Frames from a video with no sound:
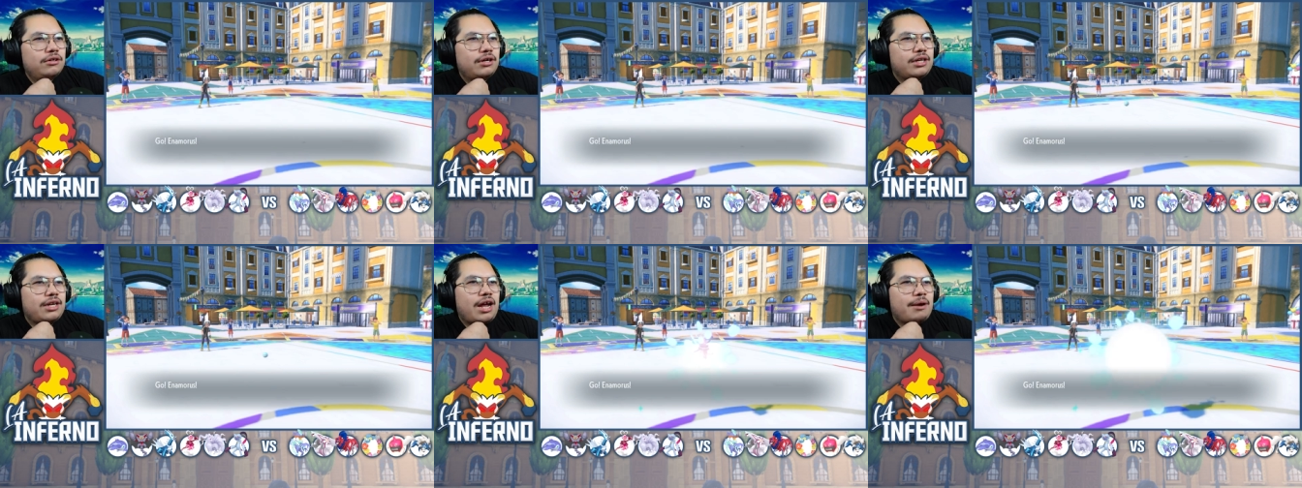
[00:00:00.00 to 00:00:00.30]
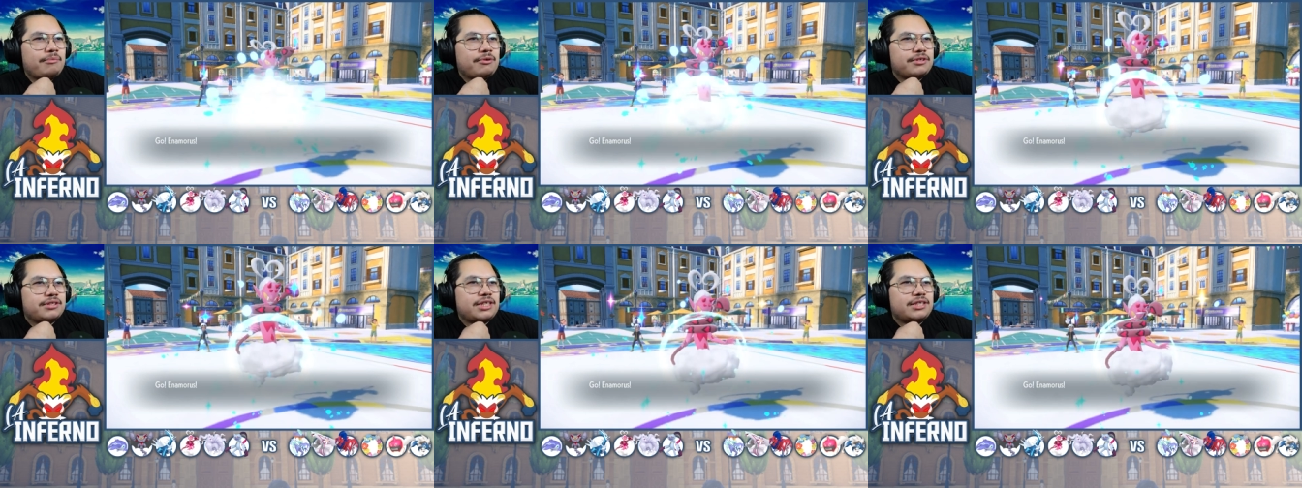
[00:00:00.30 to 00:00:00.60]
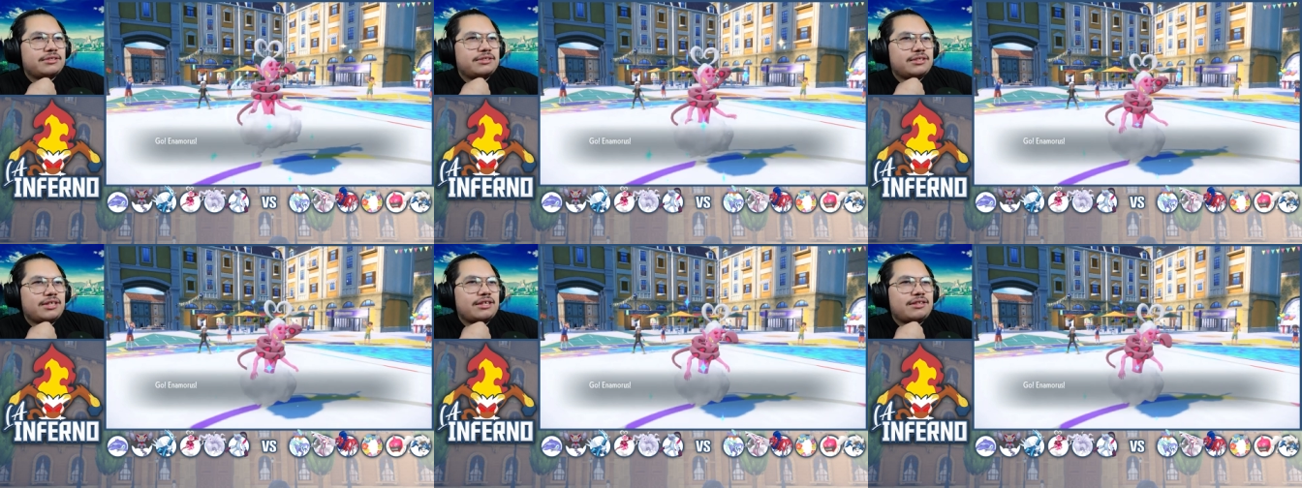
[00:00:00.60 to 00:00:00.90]
Enamorous,
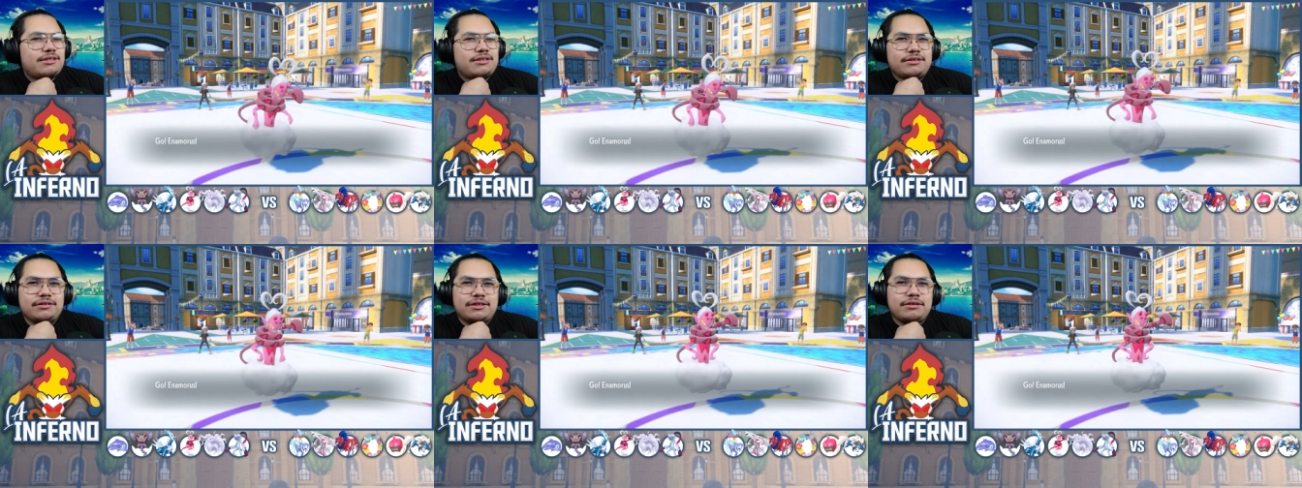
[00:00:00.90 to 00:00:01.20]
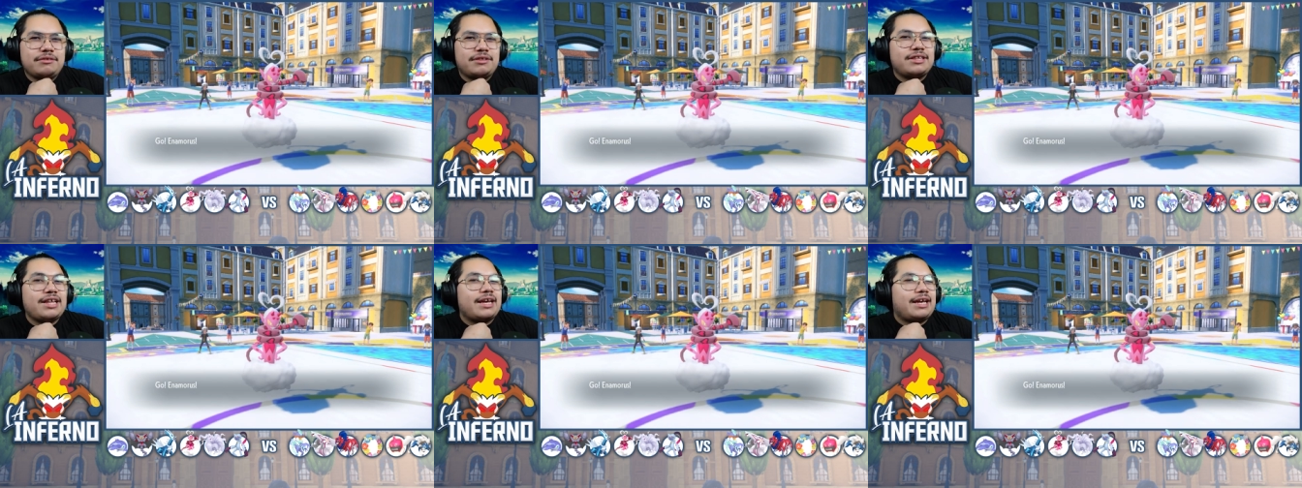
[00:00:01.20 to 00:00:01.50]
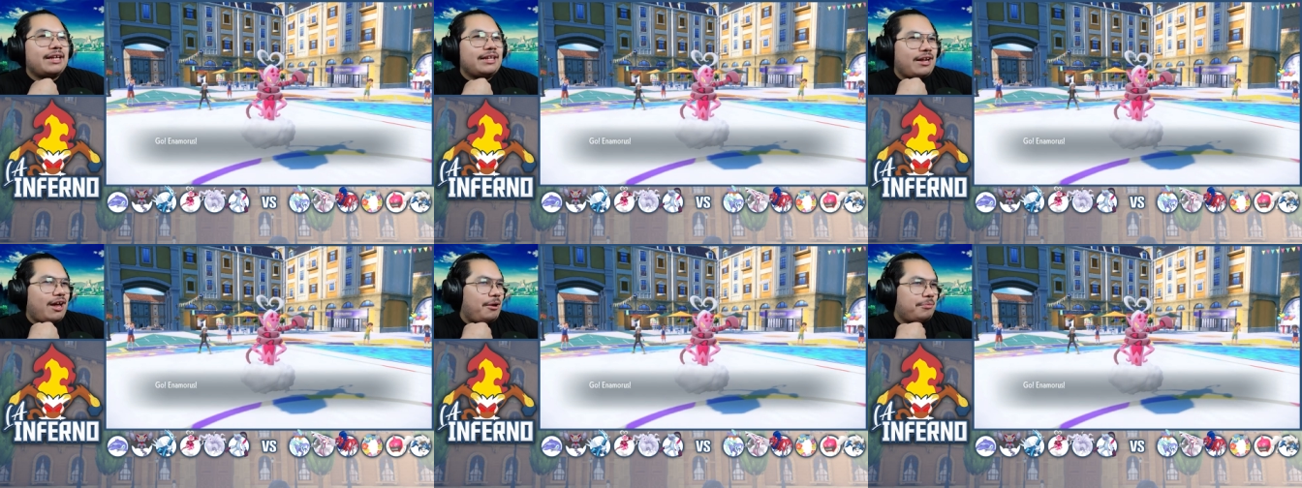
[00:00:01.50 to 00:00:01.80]
that's that's the
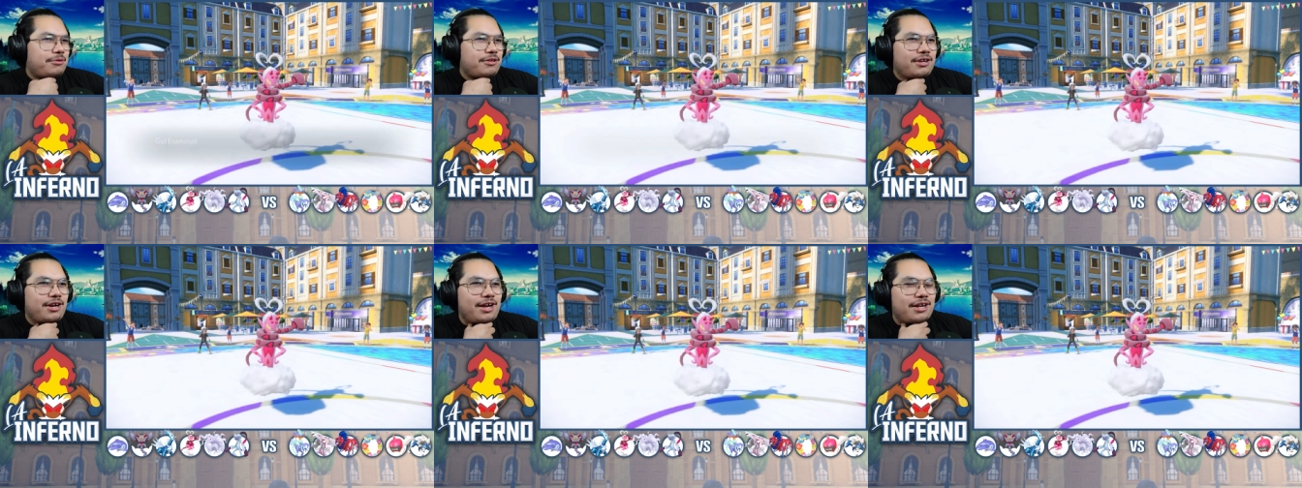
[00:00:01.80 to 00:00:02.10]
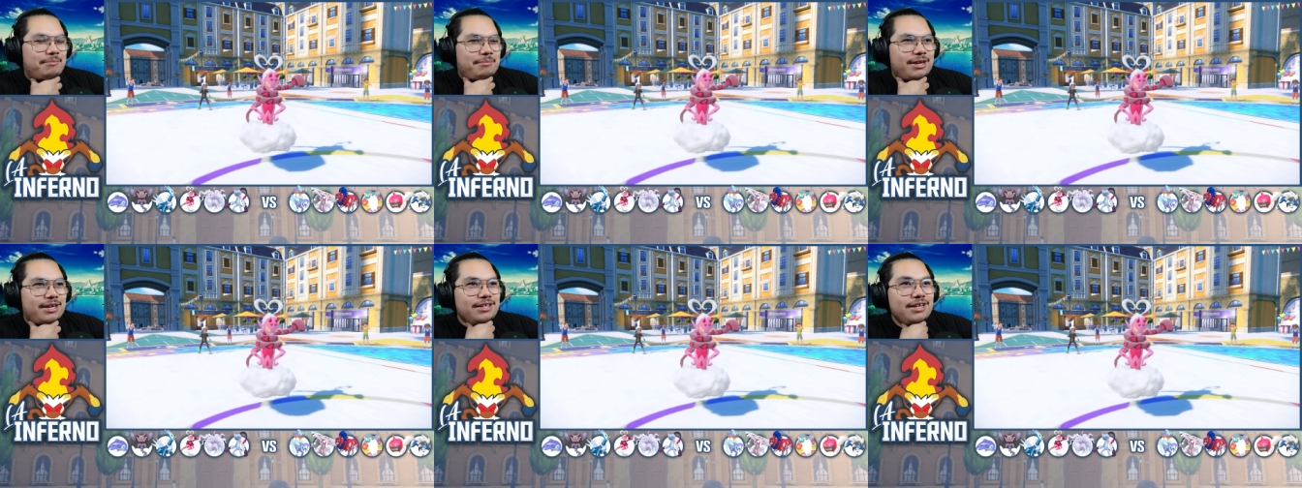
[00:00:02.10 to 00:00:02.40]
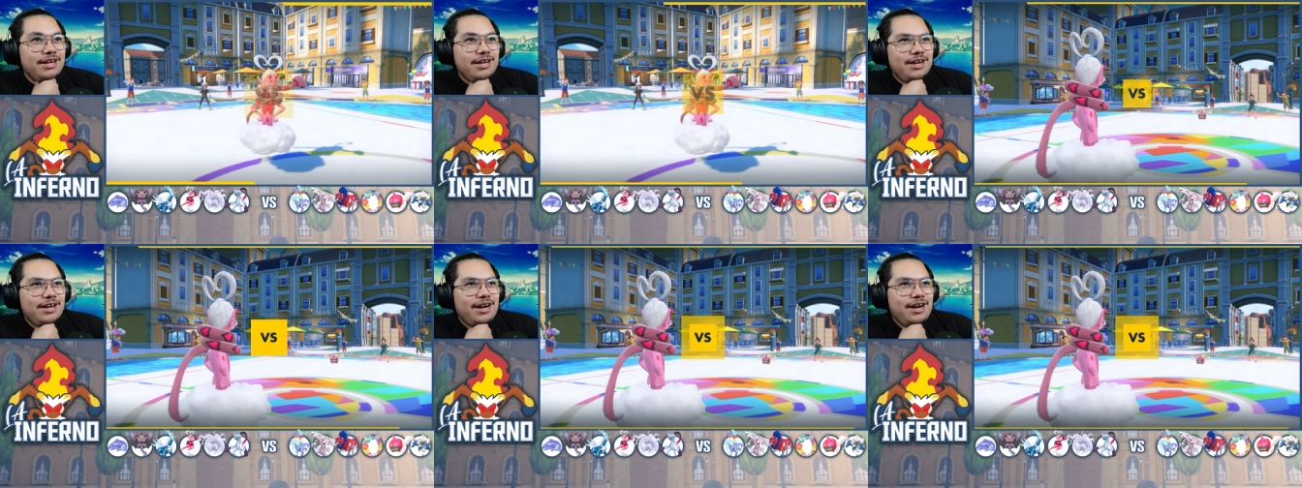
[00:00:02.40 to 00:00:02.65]
second option I had in my head.